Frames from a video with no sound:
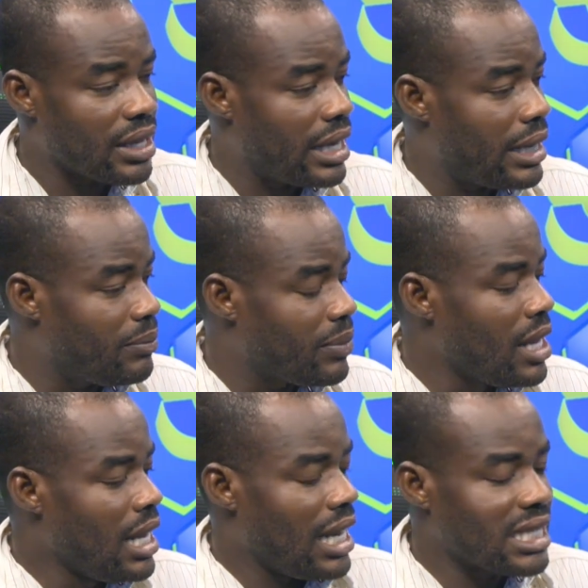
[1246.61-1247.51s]
Um,
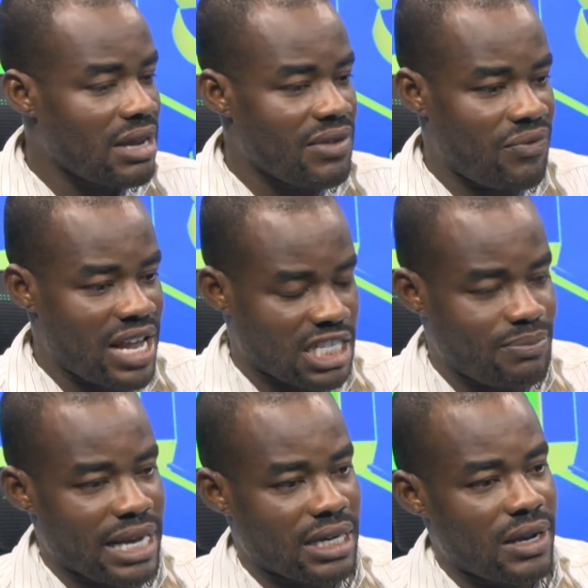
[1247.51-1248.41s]
let's have a
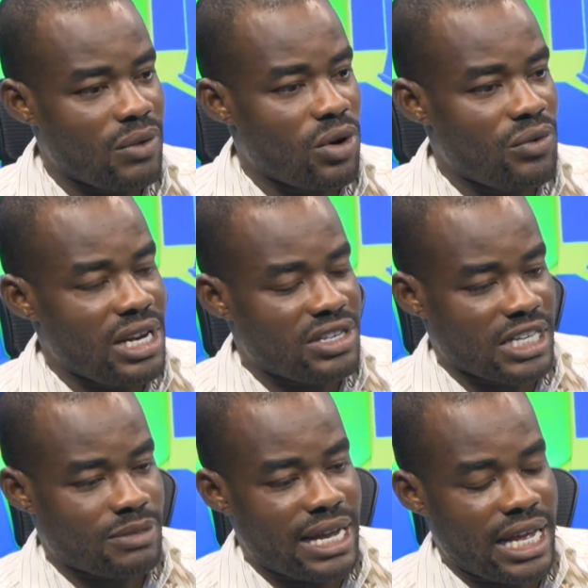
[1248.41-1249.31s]
flashback what really
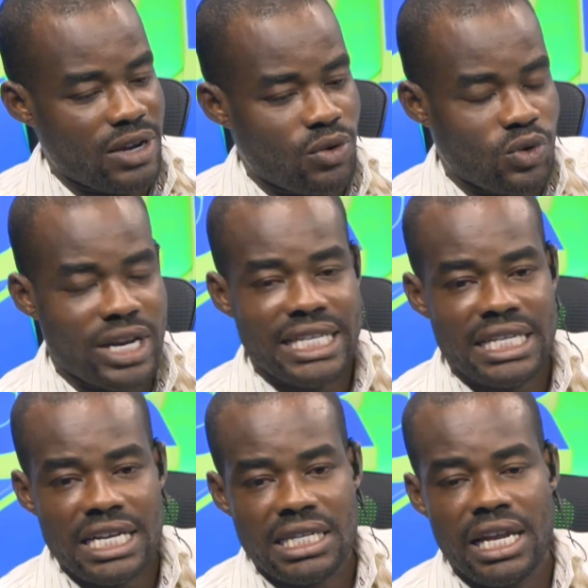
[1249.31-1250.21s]
transpired at the Kotoka
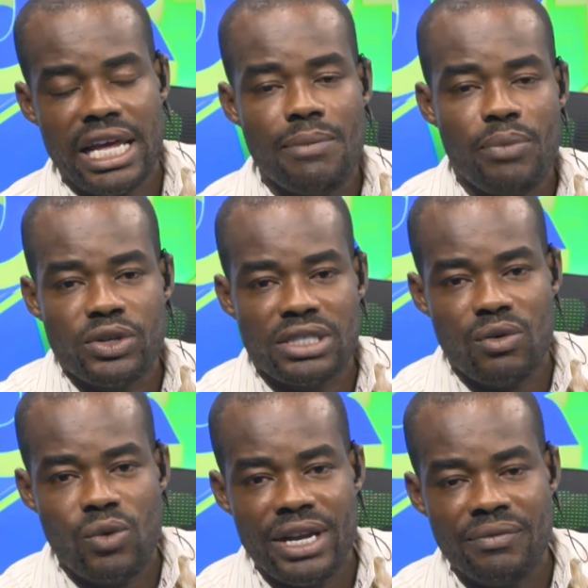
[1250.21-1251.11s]
International Airport
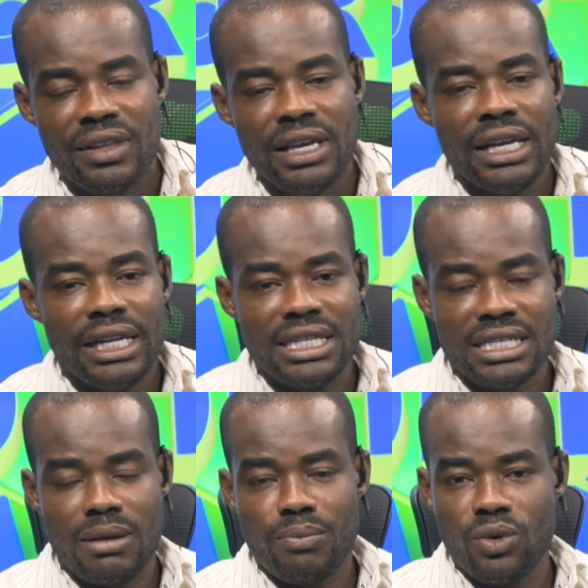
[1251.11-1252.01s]
when this
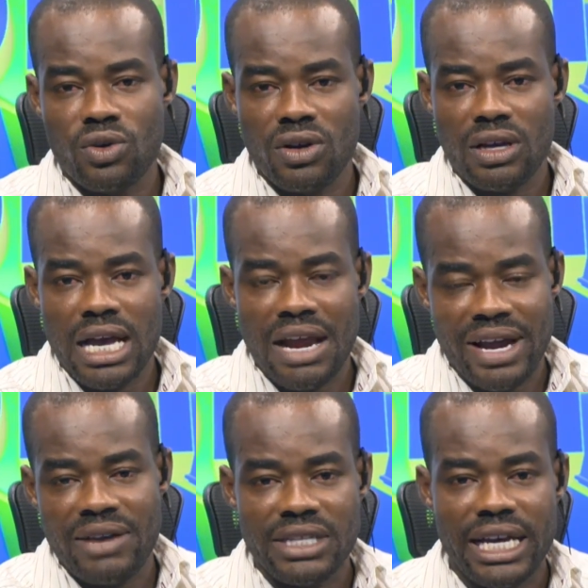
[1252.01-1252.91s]
champion
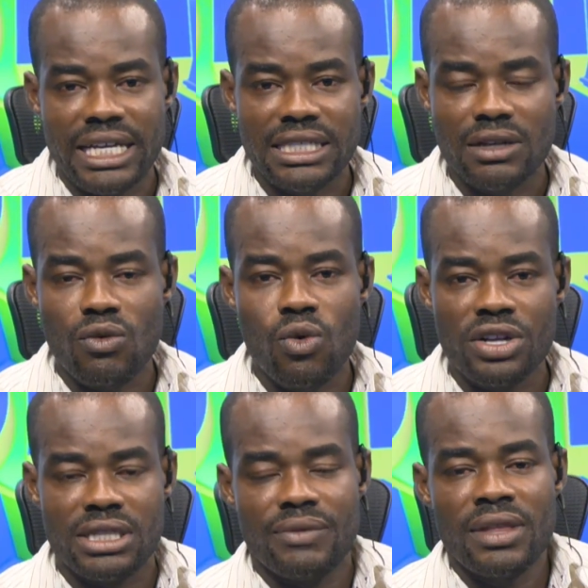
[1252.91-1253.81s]
arrived and
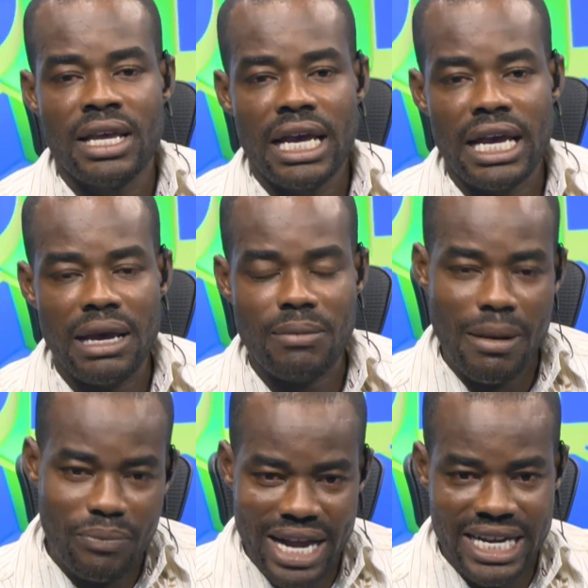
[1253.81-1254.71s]
what um,
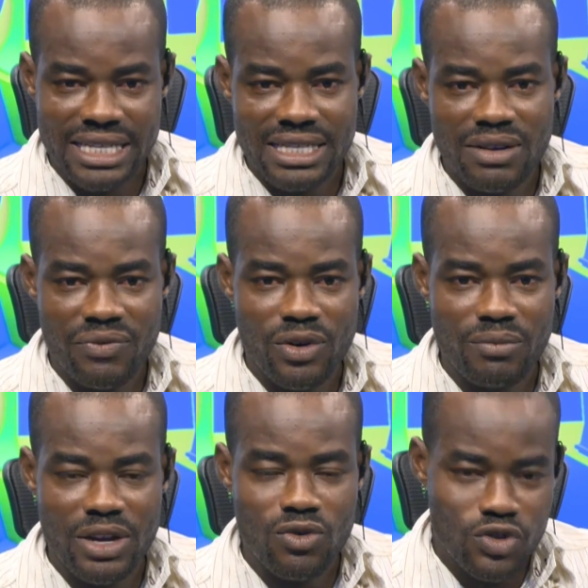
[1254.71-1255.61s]
our brothers
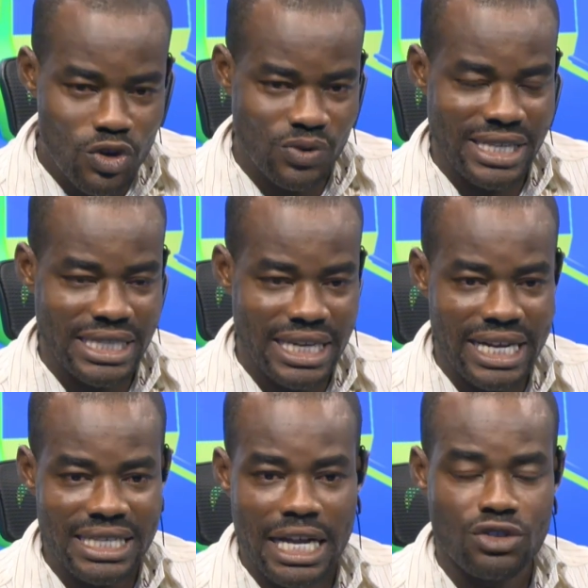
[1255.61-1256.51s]
from the Codjoes
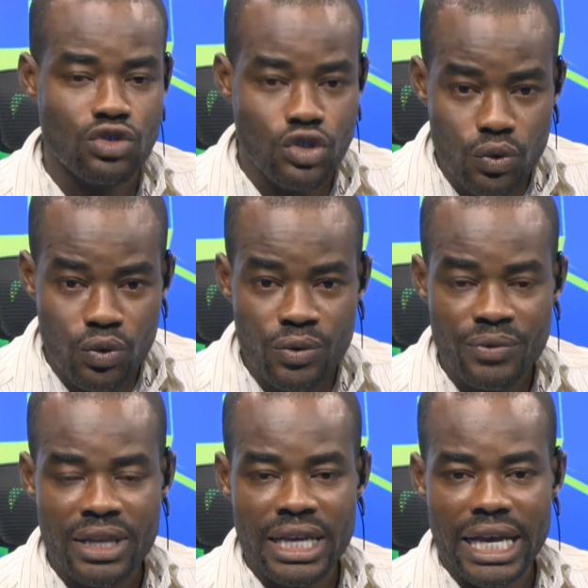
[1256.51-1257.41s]
residents had to do.
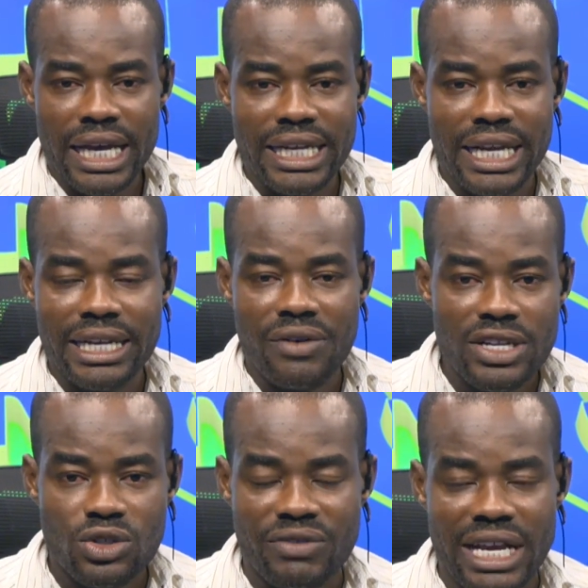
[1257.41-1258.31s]
And then the
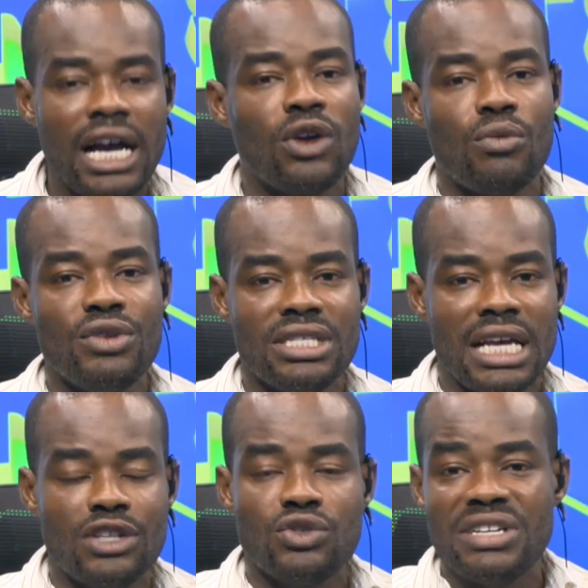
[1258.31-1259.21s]
rest of the Ghana community
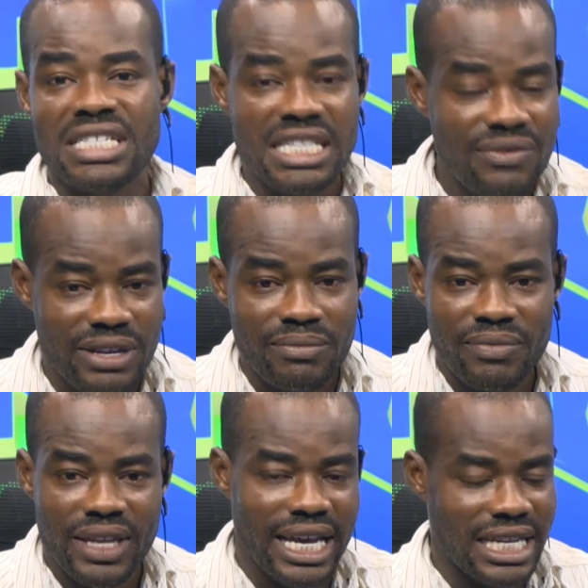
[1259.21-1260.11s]
had to receive him
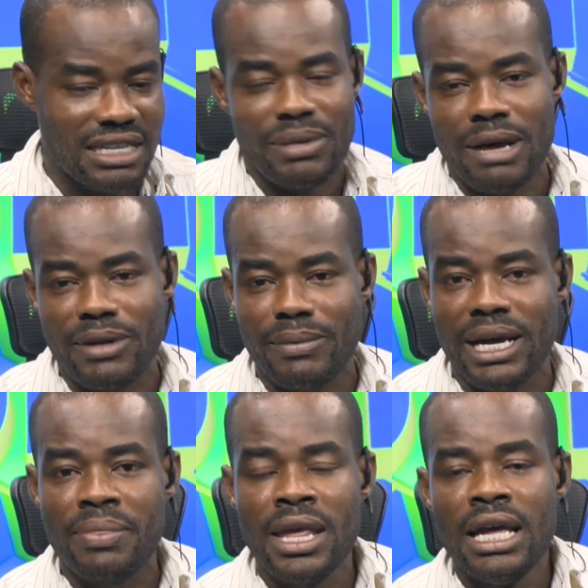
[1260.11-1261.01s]
and blah, blah,
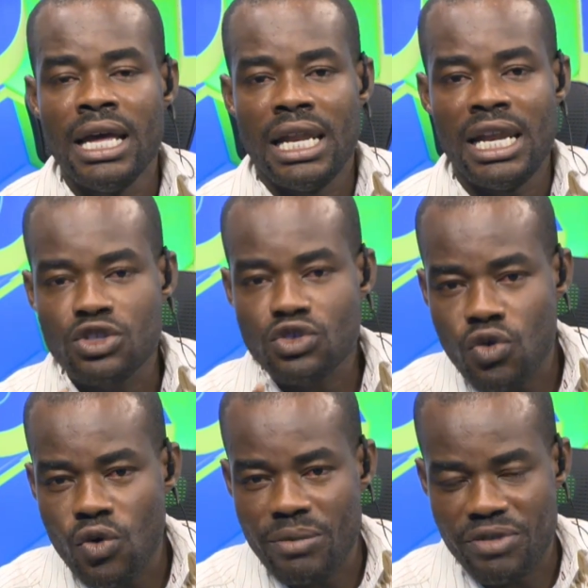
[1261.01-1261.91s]
blah. Let's
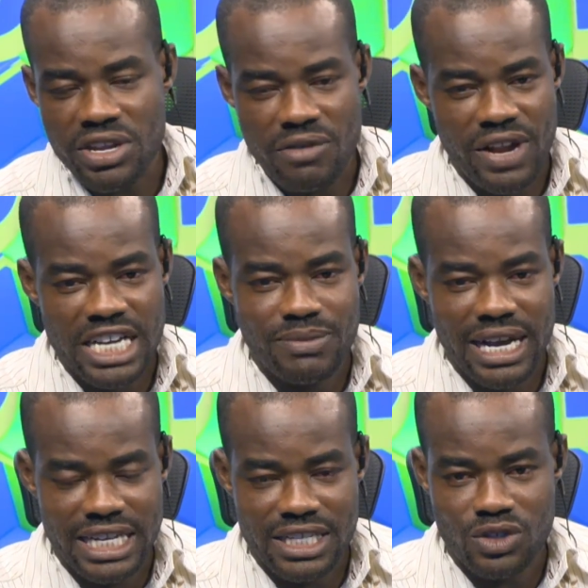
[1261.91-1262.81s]
go and bring you a
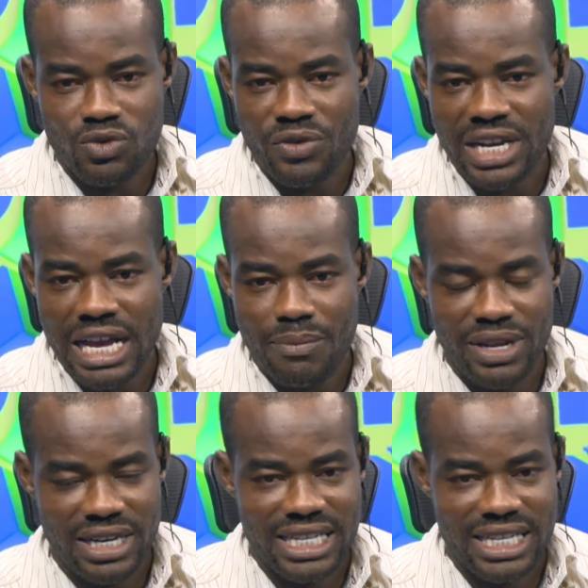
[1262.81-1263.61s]
flashback. This is what really happened.